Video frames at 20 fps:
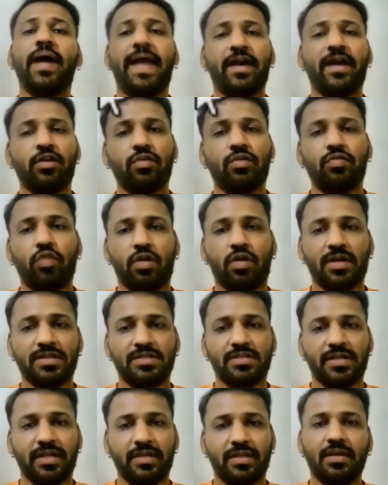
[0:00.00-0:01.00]

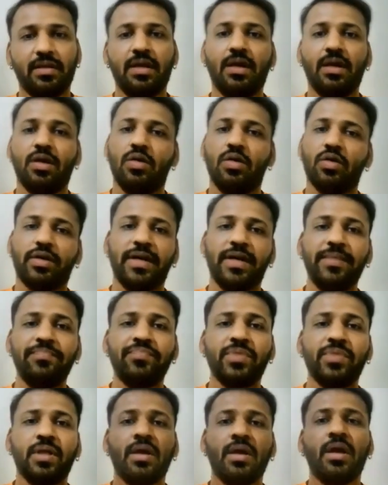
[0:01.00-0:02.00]
Agroforestry. Okay.
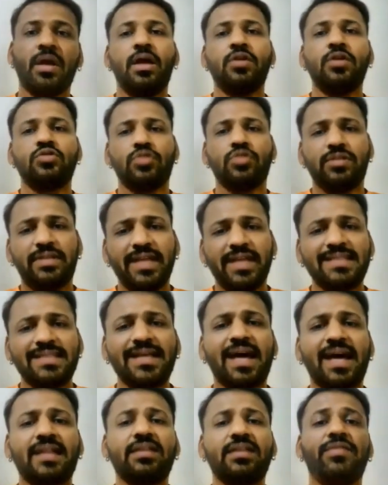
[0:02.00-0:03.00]
So these
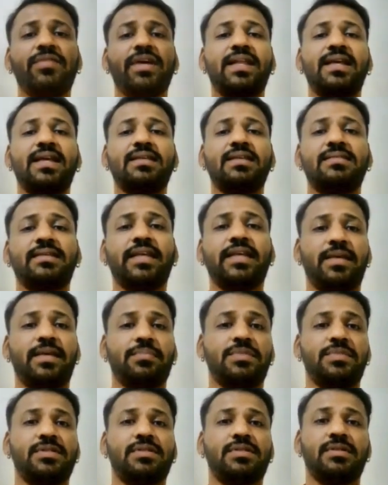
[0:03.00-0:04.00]
are the various
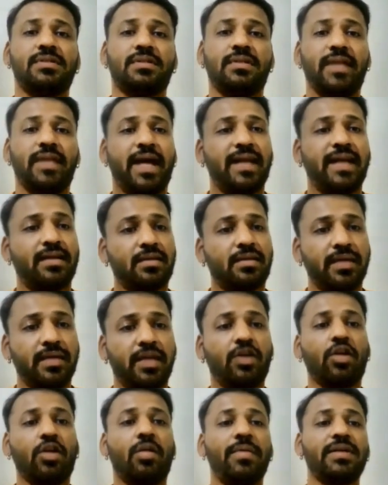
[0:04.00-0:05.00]
schemes that
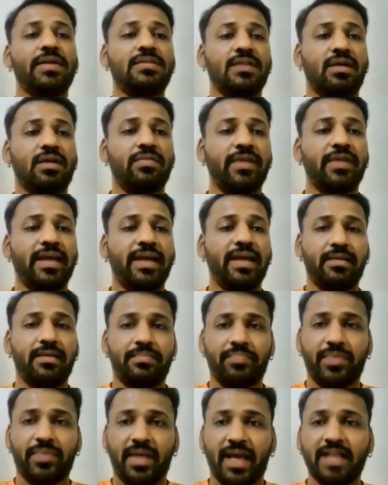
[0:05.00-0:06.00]
Economic Survey
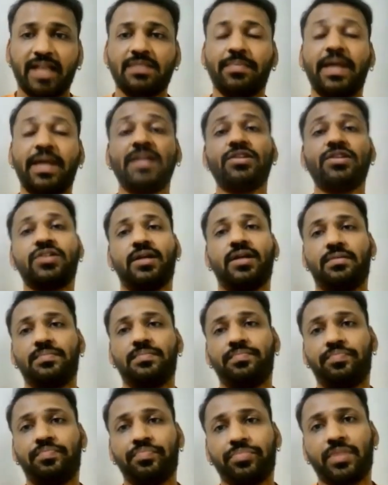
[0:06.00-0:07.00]
has
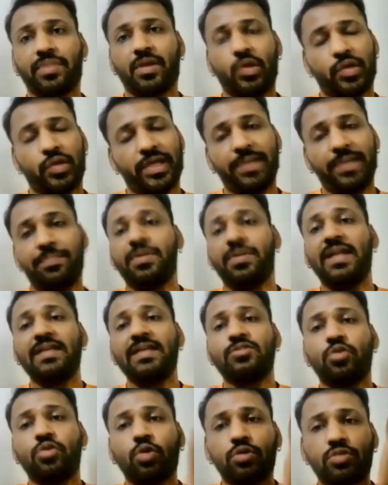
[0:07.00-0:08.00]
mentioned. Okay,
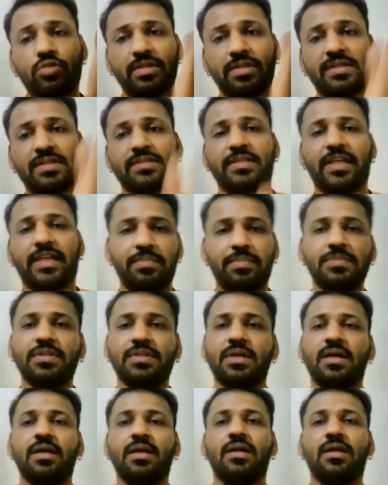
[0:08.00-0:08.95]
please go through these schemes.